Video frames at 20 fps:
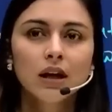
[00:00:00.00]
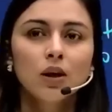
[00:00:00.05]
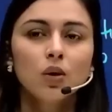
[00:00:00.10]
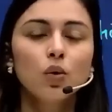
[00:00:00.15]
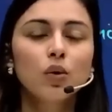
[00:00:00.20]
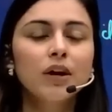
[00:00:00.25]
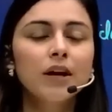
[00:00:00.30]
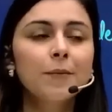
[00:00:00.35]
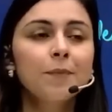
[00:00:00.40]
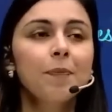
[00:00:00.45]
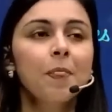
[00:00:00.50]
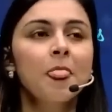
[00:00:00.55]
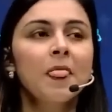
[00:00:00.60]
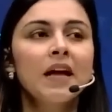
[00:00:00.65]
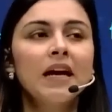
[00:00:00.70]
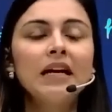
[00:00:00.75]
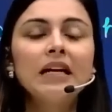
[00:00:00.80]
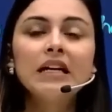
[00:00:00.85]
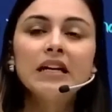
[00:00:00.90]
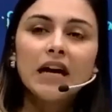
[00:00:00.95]
Okay,
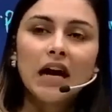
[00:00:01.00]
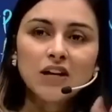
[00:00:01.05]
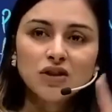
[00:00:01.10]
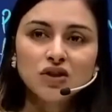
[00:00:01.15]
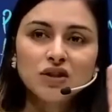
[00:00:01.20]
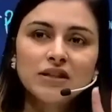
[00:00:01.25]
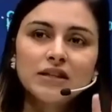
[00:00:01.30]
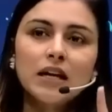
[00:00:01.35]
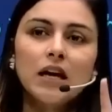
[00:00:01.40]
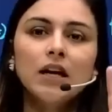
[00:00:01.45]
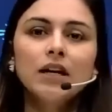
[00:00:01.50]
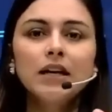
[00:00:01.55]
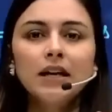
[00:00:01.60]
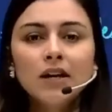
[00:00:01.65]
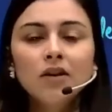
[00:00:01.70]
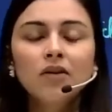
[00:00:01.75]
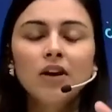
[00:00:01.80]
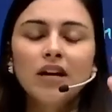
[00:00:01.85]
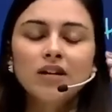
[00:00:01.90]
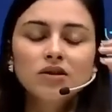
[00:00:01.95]
in
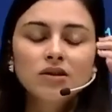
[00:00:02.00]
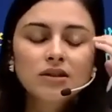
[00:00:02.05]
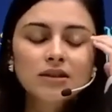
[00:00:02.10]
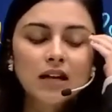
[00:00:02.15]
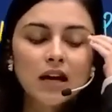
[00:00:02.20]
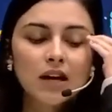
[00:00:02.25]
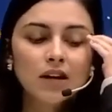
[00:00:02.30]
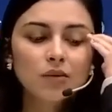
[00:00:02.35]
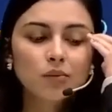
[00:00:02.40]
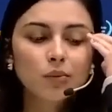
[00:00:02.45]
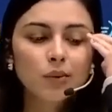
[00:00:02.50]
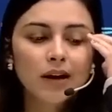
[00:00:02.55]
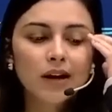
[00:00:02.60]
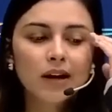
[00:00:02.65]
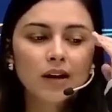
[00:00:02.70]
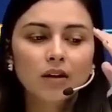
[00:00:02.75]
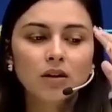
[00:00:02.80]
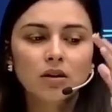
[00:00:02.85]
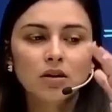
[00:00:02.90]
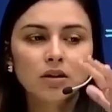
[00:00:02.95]
Rajasthan,
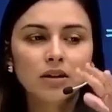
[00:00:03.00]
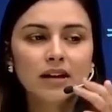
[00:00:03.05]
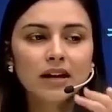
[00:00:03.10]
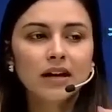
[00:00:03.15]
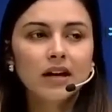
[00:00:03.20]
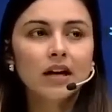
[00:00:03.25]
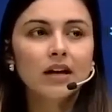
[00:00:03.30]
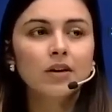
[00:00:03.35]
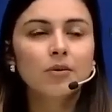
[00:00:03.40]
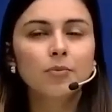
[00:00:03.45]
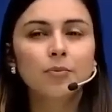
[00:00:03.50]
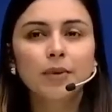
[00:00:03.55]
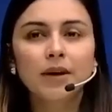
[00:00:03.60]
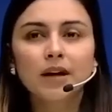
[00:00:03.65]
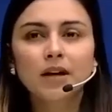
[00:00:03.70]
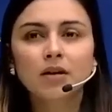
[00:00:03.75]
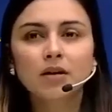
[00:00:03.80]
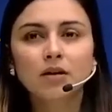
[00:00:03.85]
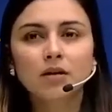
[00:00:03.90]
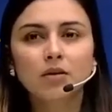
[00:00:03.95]
where there are a
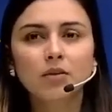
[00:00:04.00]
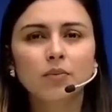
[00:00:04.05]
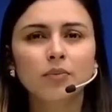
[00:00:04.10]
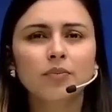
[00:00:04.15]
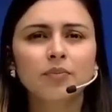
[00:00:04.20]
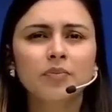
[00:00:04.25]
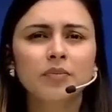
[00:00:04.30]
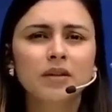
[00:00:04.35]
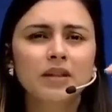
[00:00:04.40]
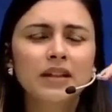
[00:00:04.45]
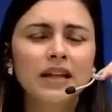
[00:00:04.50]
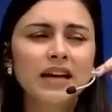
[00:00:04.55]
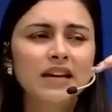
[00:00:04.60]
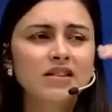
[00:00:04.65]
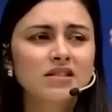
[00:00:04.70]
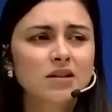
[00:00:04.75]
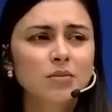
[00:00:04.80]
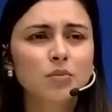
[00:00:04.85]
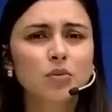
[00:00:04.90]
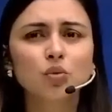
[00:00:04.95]
big there
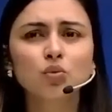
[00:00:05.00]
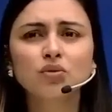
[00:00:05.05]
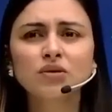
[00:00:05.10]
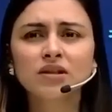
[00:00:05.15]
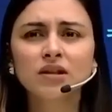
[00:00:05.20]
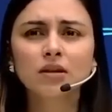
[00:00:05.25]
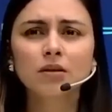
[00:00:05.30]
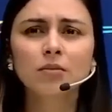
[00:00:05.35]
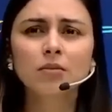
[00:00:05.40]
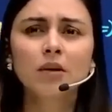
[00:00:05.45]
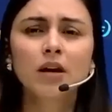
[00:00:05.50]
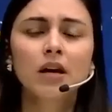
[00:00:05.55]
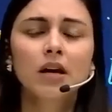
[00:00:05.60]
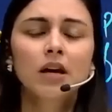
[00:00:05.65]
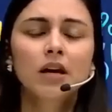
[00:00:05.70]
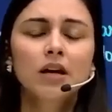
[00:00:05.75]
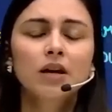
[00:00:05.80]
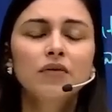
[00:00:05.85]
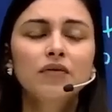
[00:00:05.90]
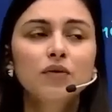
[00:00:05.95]
is a museum.
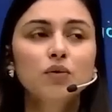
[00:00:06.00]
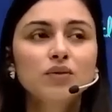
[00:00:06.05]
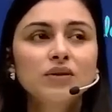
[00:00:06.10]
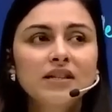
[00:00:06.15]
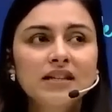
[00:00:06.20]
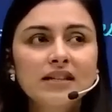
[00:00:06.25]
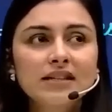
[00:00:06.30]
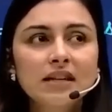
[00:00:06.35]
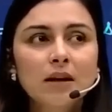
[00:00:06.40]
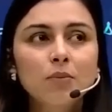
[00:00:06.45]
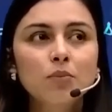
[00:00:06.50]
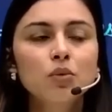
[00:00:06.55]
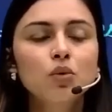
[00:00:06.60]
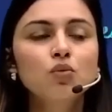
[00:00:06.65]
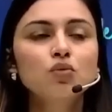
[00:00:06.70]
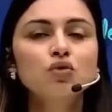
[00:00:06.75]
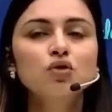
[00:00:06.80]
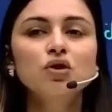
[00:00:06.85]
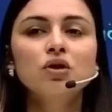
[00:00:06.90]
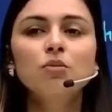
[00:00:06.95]
If you see some
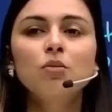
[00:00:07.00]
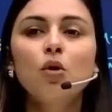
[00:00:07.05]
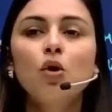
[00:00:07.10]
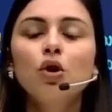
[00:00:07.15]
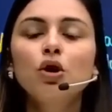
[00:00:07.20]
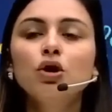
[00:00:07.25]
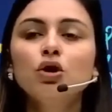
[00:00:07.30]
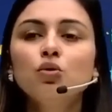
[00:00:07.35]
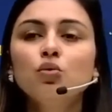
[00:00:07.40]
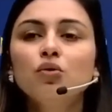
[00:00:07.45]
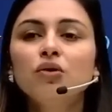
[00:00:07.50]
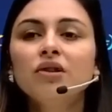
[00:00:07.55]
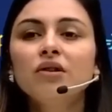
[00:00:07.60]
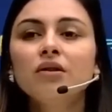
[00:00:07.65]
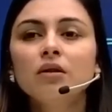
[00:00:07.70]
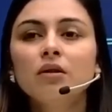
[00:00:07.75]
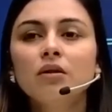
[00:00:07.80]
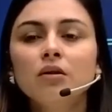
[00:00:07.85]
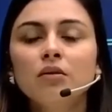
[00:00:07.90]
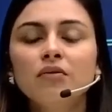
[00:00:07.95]
museum or you
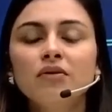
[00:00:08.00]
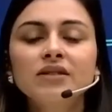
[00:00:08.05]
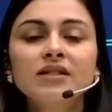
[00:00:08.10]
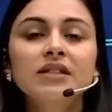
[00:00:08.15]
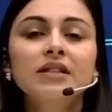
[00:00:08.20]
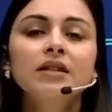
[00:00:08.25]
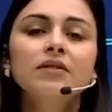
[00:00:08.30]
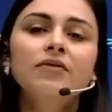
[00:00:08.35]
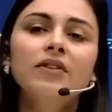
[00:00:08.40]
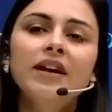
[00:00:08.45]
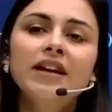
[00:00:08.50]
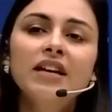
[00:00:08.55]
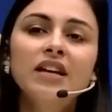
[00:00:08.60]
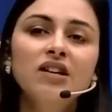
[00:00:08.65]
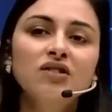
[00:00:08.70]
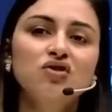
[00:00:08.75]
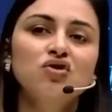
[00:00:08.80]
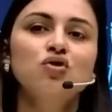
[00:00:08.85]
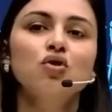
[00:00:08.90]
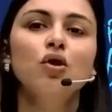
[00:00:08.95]
visit a very
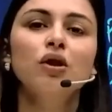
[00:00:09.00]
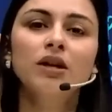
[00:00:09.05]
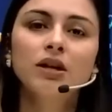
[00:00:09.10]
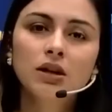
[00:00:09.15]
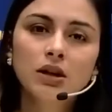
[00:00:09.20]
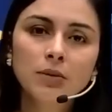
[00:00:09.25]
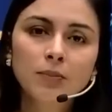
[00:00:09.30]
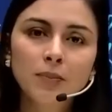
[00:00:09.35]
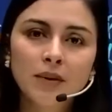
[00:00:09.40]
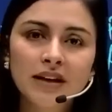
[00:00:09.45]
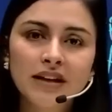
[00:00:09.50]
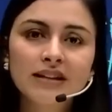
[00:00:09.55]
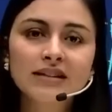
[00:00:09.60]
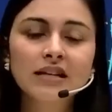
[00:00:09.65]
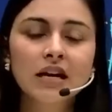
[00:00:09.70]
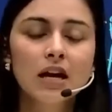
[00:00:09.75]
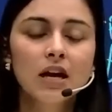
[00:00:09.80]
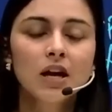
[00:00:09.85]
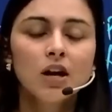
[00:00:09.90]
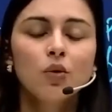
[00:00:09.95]
historical place,
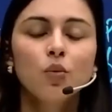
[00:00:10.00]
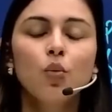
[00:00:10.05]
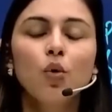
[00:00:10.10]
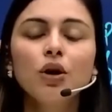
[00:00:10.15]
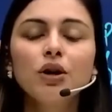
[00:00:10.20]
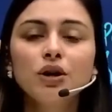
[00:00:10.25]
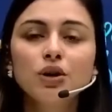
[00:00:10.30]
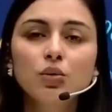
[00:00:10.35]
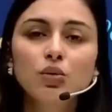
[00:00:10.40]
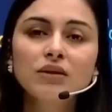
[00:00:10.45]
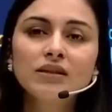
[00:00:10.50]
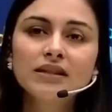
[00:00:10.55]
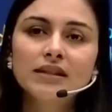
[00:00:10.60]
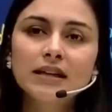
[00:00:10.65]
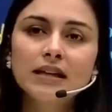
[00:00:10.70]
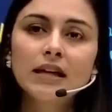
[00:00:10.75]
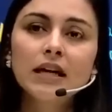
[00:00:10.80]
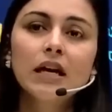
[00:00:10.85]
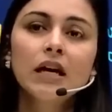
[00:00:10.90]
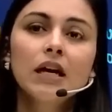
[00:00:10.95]
what you will
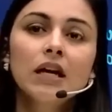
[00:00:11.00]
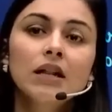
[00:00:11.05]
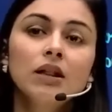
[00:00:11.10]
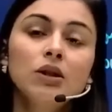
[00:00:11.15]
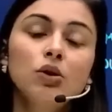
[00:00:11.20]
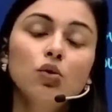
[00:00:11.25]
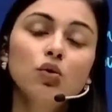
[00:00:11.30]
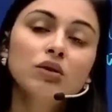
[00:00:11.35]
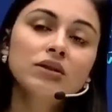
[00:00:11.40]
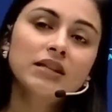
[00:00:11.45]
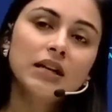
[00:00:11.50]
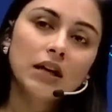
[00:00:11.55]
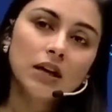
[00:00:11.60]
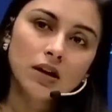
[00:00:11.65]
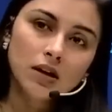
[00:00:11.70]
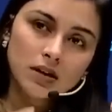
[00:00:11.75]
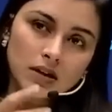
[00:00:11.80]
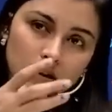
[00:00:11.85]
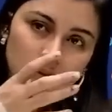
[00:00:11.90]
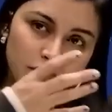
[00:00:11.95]
see, those
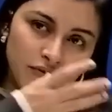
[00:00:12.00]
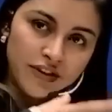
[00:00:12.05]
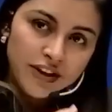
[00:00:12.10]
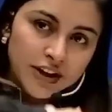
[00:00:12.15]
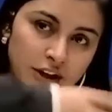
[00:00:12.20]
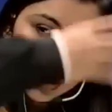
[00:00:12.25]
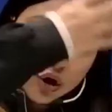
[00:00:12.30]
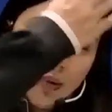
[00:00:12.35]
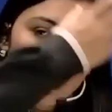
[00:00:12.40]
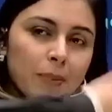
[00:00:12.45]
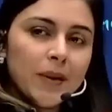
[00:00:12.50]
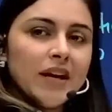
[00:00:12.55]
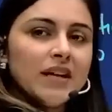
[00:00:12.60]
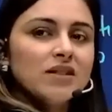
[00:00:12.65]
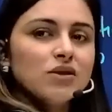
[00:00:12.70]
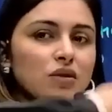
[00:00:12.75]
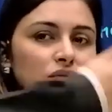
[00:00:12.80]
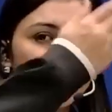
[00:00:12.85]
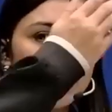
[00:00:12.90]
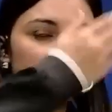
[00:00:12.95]
the window
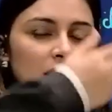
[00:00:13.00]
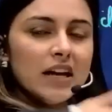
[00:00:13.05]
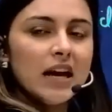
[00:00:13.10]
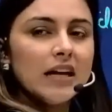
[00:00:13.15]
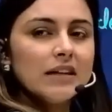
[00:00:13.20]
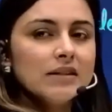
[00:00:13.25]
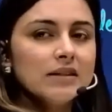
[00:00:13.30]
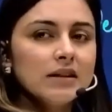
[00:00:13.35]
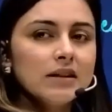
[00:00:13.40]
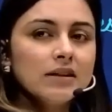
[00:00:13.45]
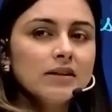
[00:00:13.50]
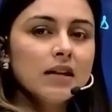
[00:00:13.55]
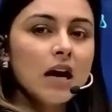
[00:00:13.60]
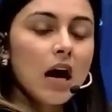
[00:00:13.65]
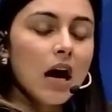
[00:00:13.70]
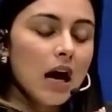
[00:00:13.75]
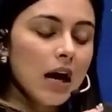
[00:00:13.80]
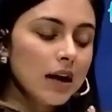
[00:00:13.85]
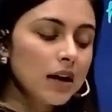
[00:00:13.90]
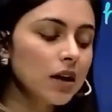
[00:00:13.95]
panes of the glasses
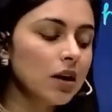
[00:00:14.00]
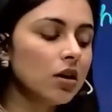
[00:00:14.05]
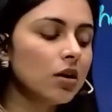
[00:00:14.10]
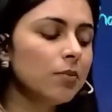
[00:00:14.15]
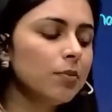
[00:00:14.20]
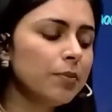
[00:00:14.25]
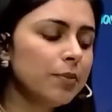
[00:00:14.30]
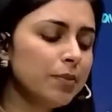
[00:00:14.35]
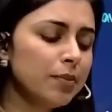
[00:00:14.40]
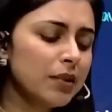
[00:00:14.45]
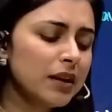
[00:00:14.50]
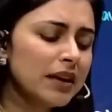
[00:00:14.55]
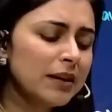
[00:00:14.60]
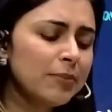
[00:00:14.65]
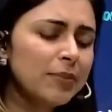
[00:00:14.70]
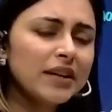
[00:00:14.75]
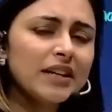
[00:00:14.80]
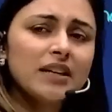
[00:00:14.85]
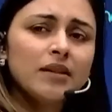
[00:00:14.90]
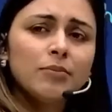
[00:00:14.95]
are a
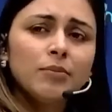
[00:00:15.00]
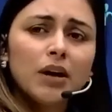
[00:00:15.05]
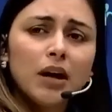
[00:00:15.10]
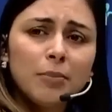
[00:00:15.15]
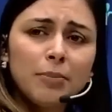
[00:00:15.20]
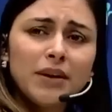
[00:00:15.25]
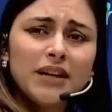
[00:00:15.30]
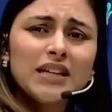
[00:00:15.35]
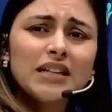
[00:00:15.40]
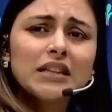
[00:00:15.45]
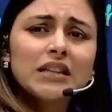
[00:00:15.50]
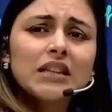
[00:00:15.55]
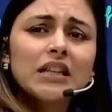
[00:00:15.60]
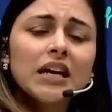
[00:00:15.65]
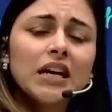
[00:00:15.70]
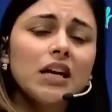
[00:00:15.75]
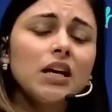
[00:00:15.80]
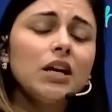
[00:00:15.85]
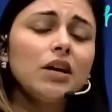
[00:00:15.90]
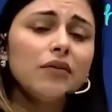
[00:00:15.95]
bit
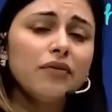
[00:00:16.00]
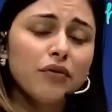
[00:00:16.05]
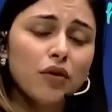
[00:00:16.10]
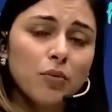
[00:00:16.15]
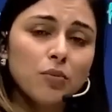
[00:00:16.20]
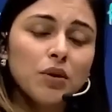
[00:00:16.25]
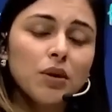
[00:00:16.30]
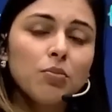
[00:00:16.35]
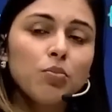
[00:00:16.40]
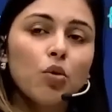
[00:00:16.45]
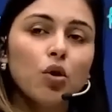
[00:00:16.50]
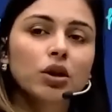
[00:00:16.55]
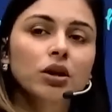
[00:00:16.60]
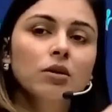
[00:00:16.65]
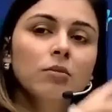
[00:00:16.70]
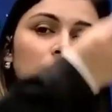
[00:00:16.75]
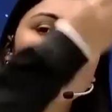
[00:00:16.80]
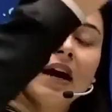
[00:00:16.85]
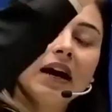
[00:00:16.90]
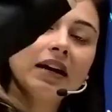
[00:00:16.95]
thicker from the
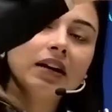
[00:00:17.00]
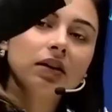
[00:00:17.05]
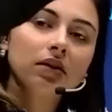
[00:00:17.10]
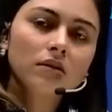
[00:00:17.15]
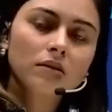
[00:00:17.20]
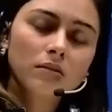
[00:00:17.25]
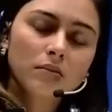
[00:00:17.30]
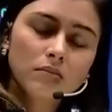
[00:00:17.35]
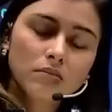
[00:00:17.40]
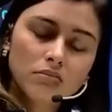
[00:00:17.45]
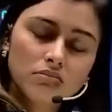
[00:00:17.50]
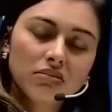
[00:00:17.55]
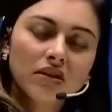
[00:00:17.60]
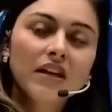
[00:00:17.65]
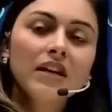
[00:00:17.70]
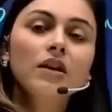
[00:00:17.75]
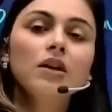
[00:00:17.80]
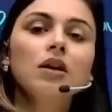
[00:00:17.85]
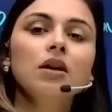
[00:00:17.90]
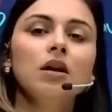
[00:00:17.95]
bottom and
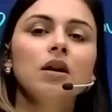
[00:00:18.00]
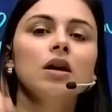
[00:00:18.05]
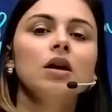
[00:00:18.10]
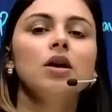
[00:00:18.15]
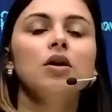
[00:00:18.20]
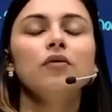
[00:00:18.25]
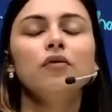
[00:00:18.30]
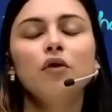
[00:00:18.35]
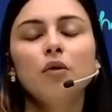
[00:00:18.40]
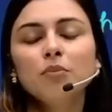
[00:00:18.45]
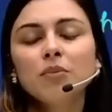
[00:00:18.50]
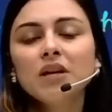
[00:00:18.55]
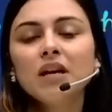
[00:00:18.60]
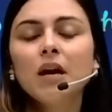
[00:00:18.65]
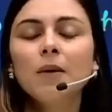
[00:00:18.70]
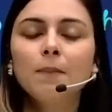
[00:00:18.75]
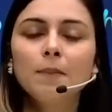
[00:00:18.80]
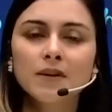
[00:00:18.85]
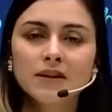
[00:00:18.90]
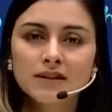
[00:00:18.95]
thinner from the
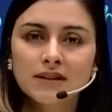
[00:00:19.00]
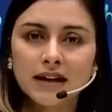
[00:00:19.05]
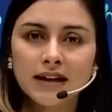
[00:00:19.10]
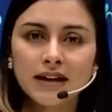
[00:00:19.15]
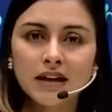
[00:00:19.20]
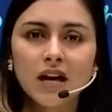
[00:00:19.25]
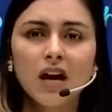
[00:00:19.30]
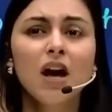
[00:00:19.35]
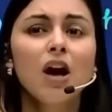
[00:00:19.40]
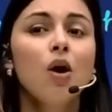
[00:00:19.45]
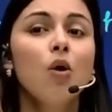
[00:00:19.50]
upper side.